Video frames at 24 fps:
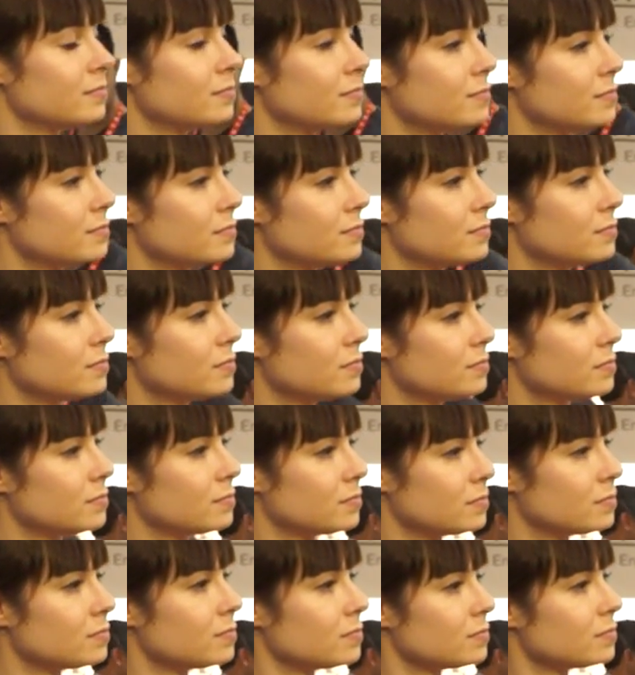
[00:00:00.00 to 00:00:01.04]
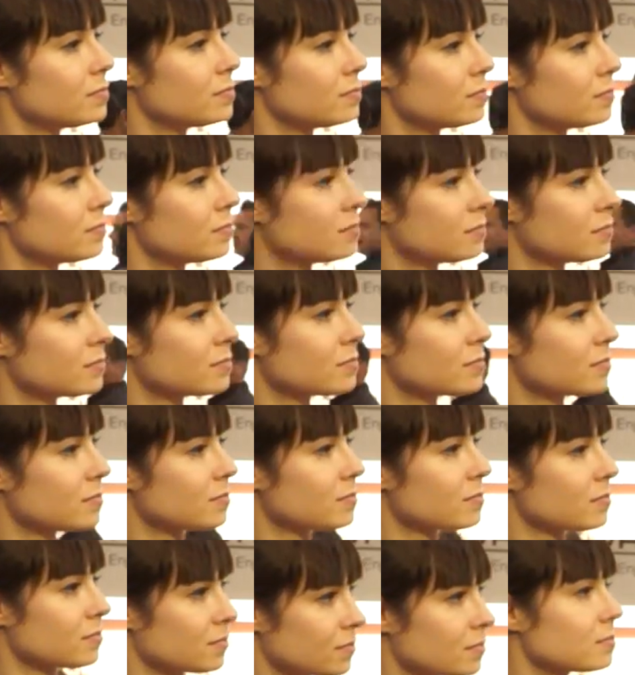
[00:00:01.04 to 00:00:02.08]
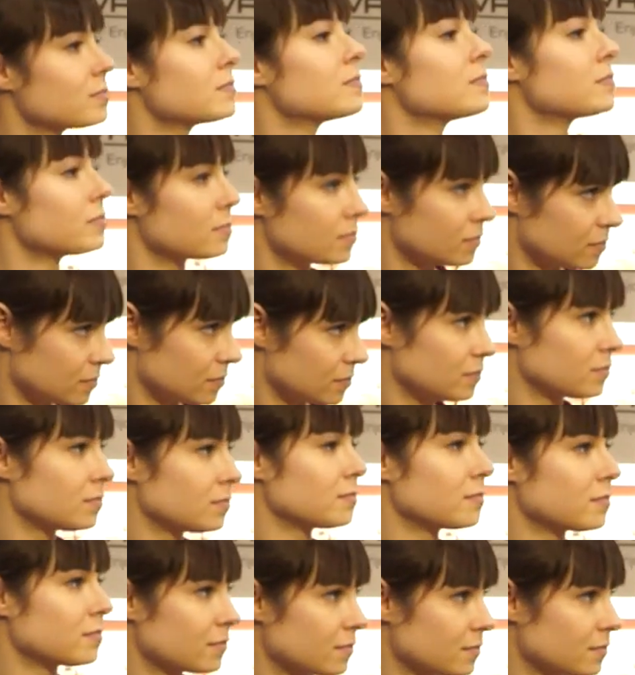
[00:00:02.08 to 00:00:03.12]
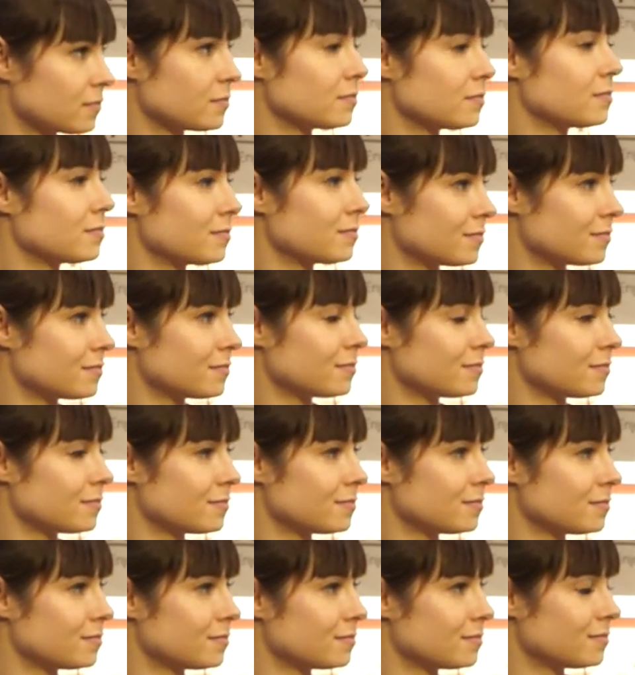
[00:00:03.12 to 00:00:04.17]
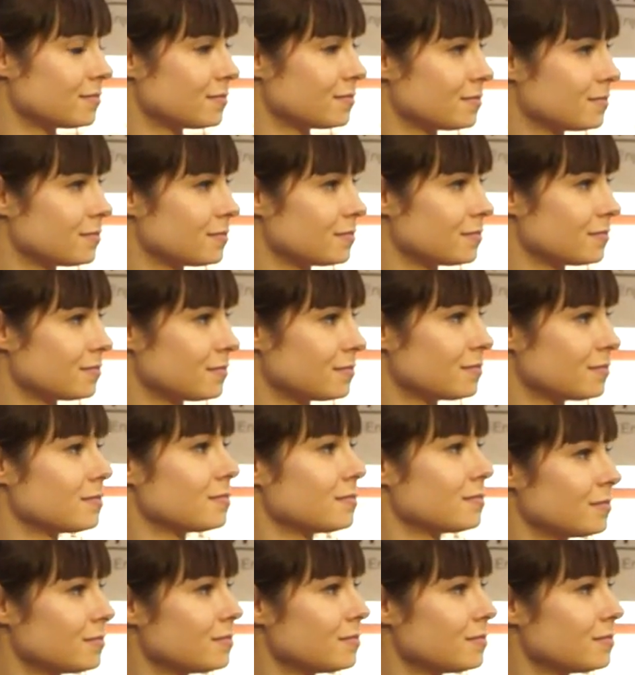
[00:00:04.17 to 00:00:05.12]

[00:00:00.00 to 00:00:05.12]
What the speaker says: No words are spoken by the person on screen.